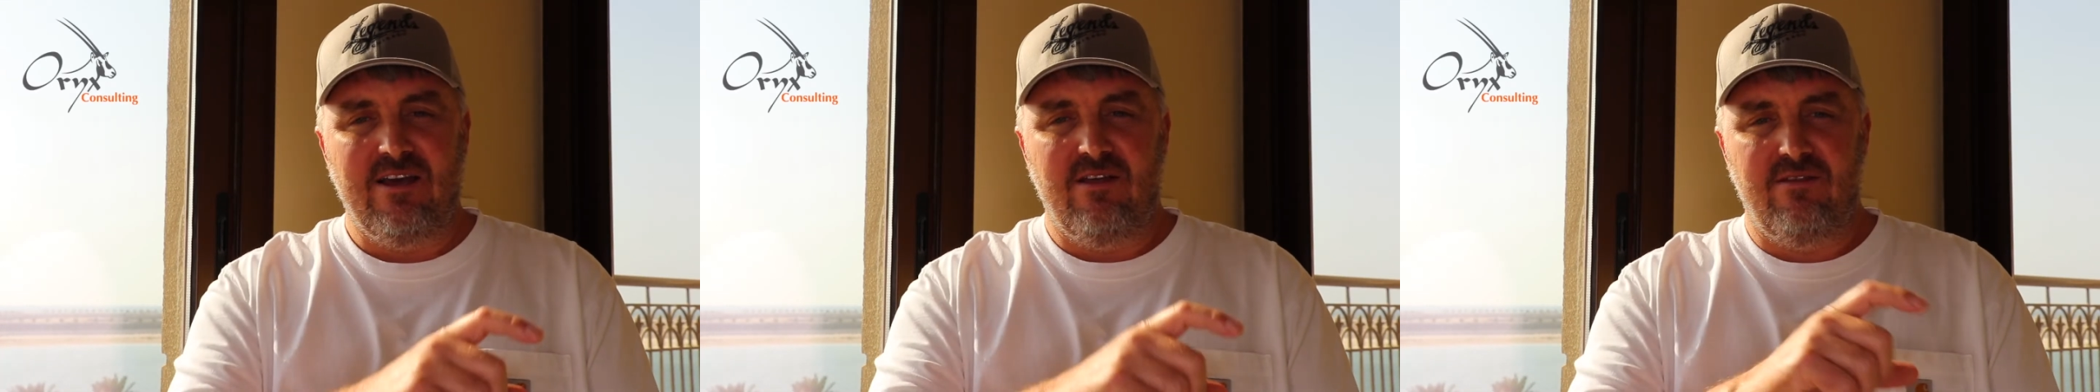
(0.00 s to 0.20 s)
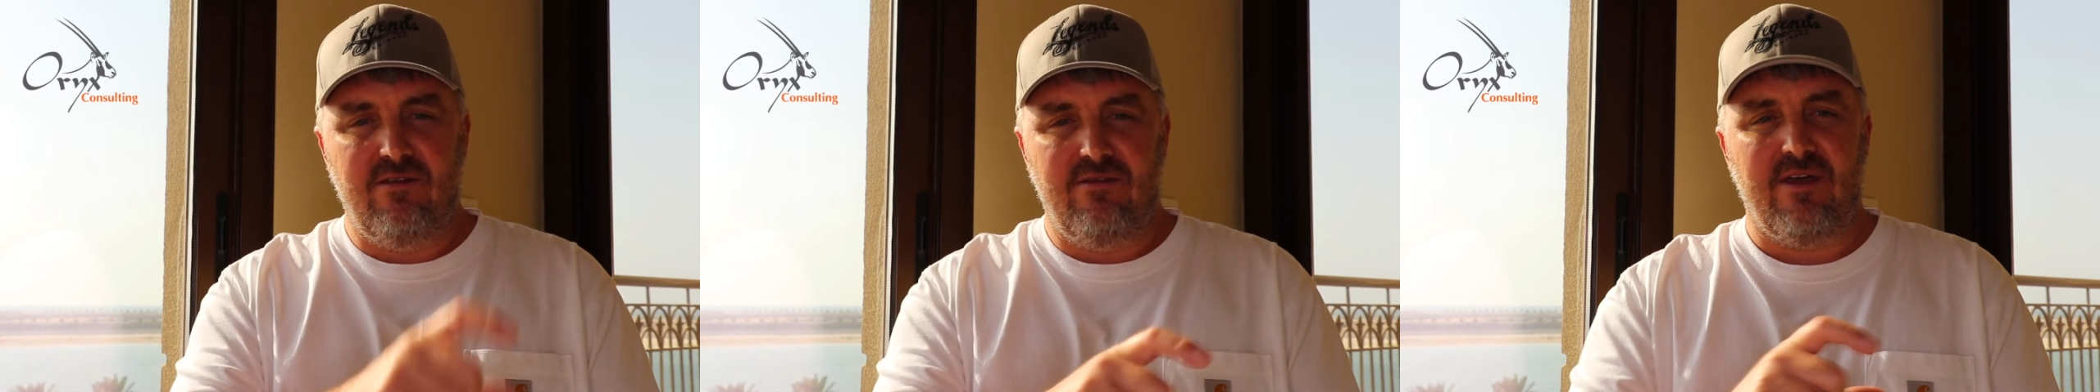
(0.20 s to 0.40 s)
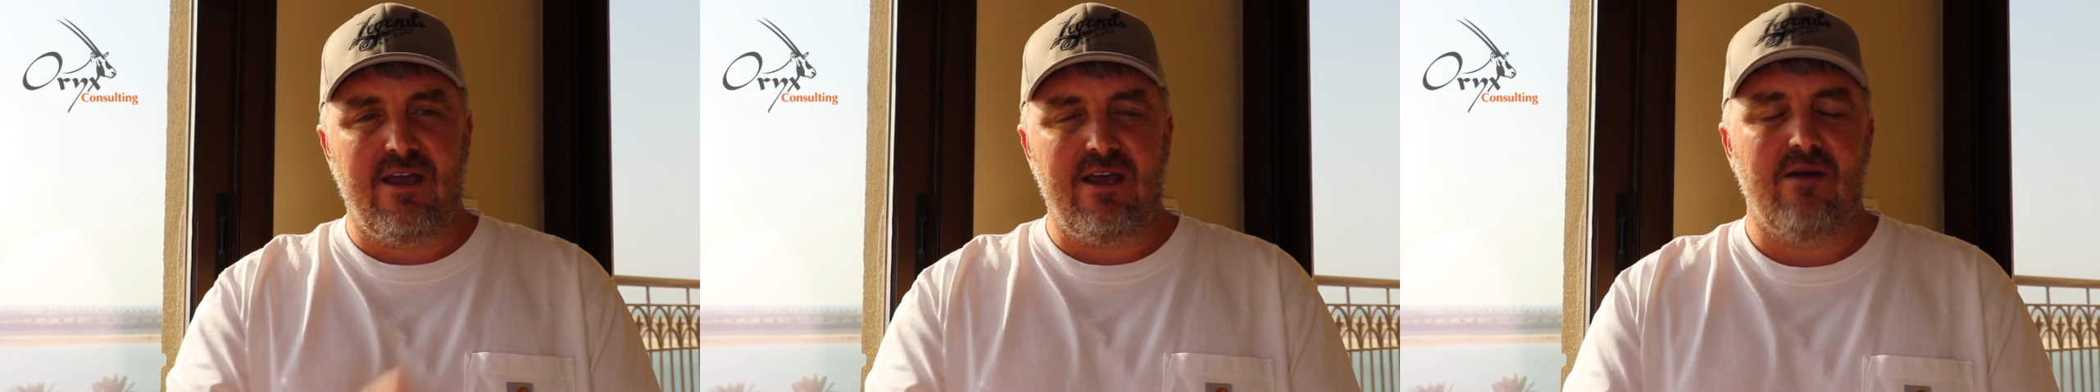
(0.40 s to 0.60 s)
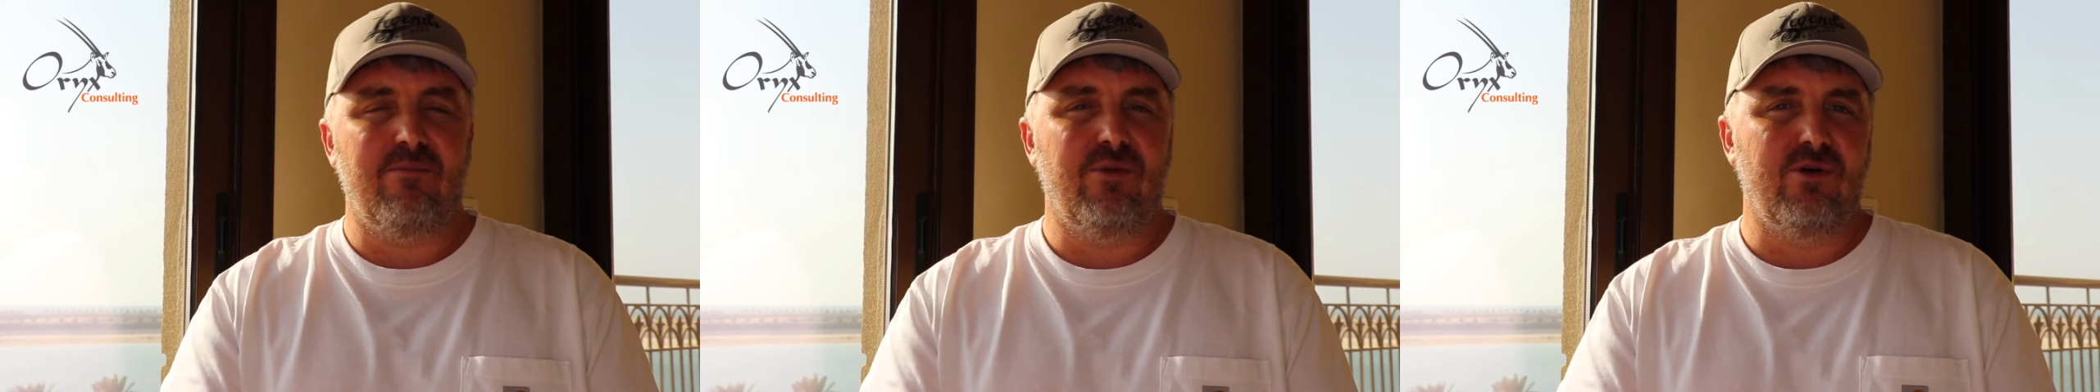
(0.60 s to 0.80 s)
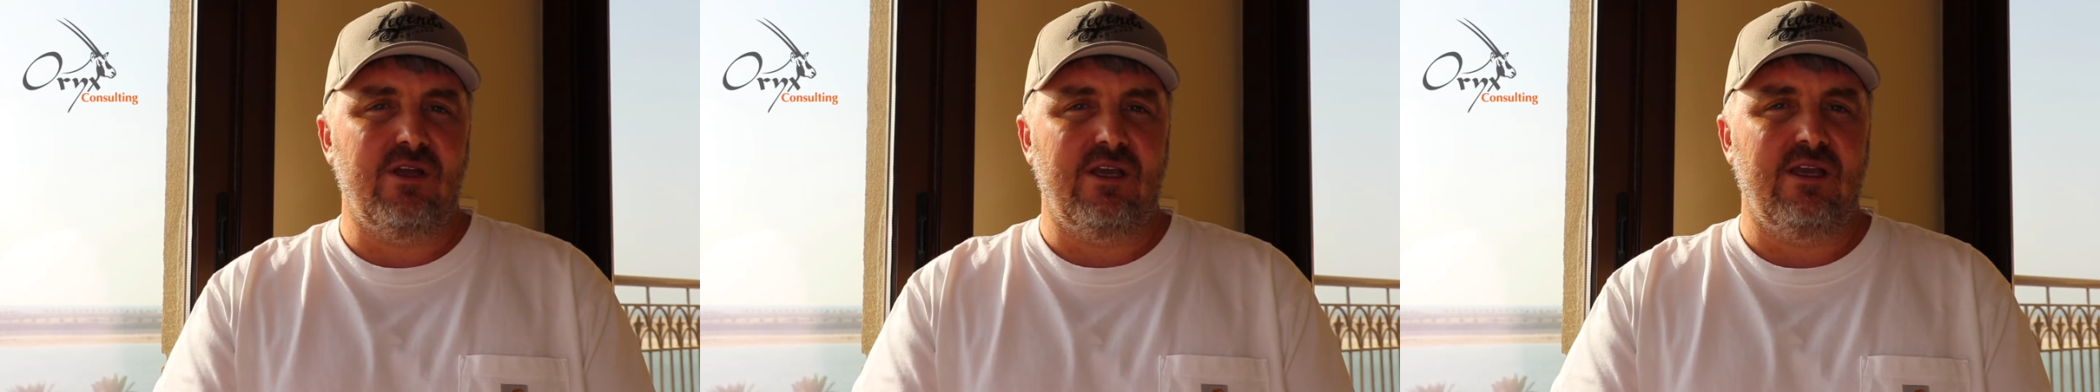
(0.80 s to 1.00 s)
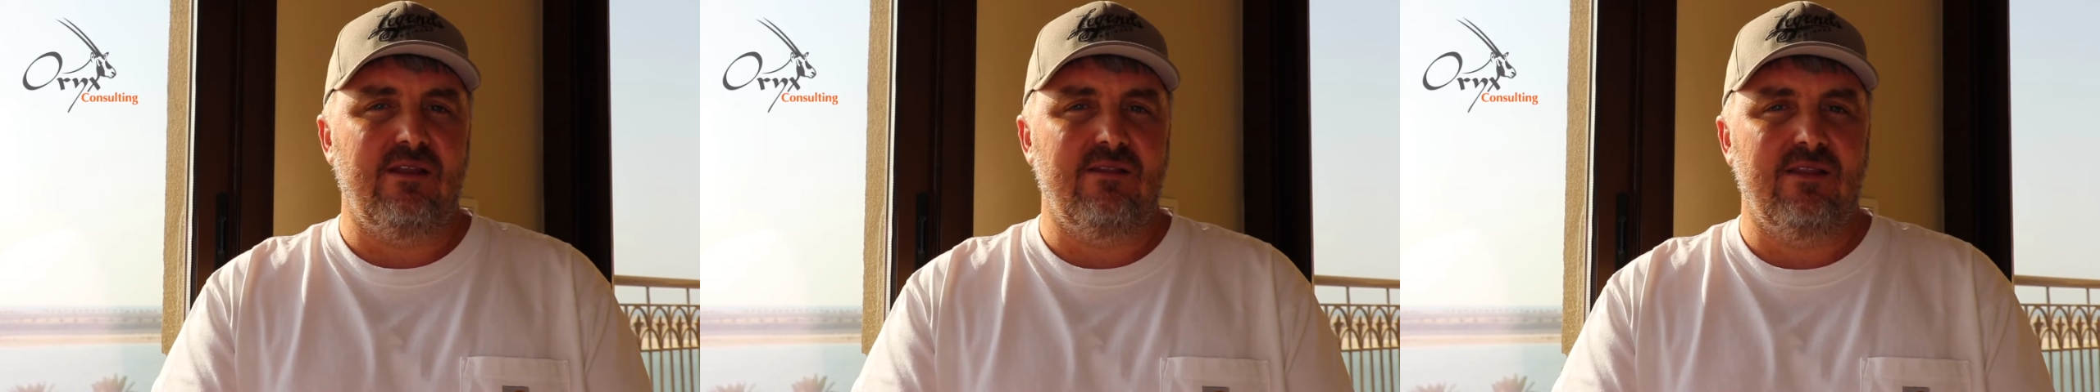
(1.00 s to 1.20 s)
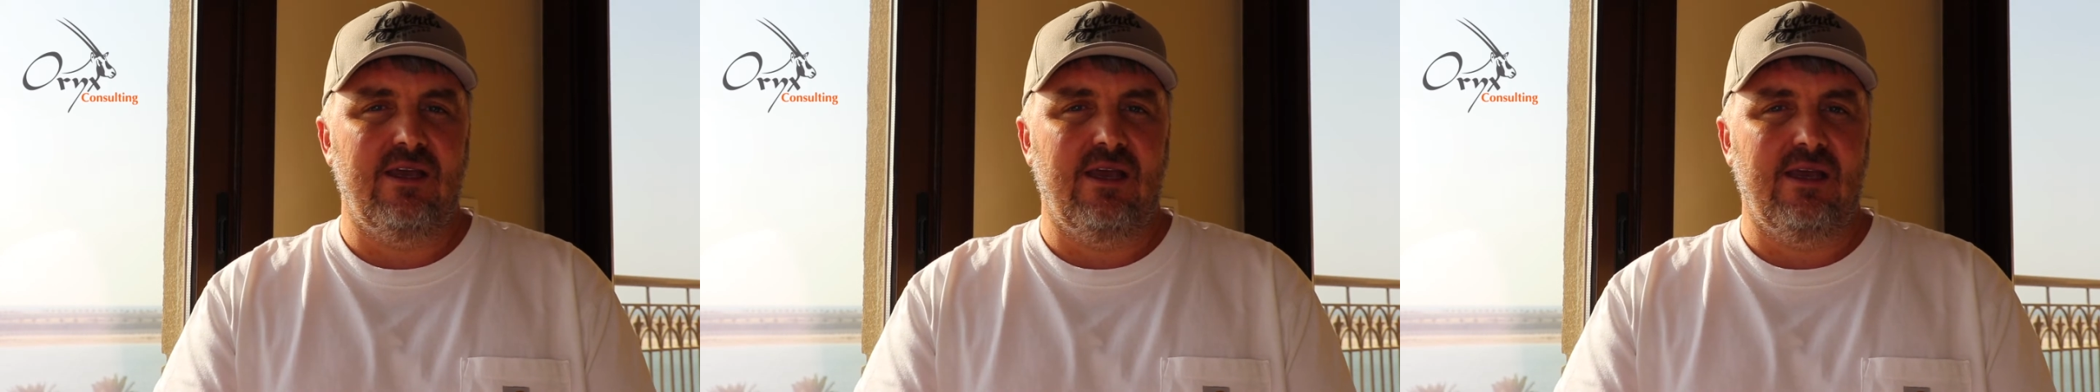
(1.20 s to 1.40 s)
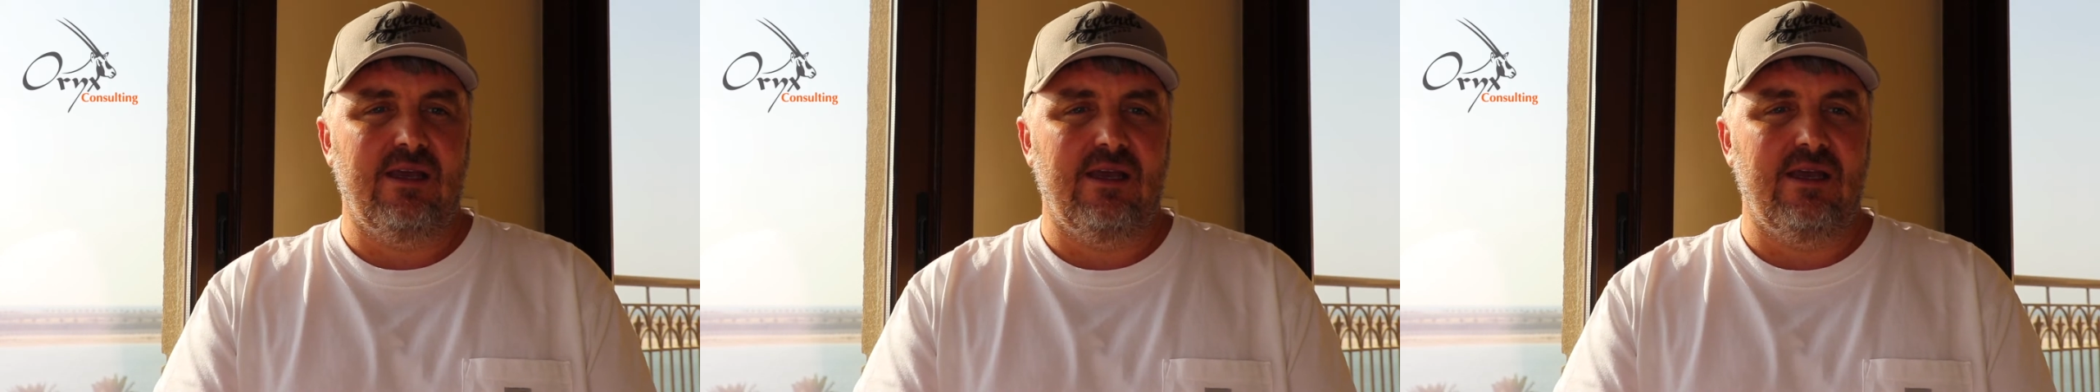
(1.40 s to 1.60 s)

that they are putting in there,